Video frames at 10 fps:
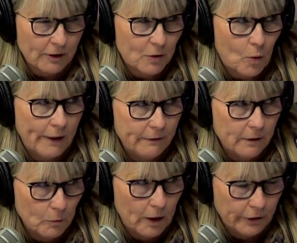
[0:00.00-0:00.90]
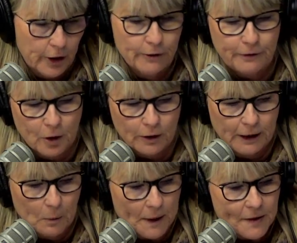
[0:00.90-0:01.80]
It's quite well known if you go to
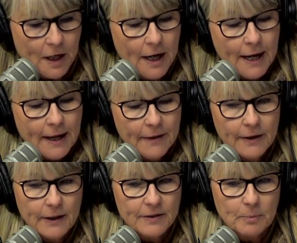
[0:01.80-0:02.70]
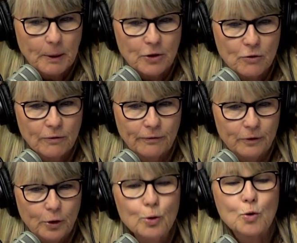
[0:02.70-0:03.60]
Key West, that it's a bunch of
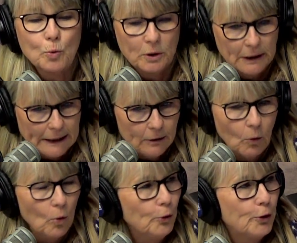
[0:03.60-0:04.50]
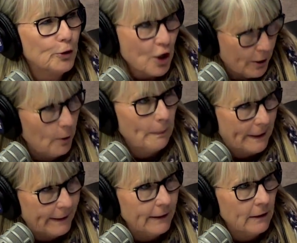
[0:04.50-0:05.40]
usually older
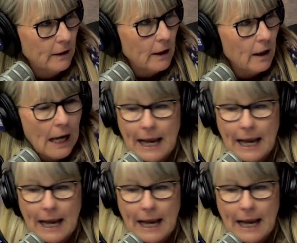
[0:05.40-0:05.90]
gentlemen. Yeah.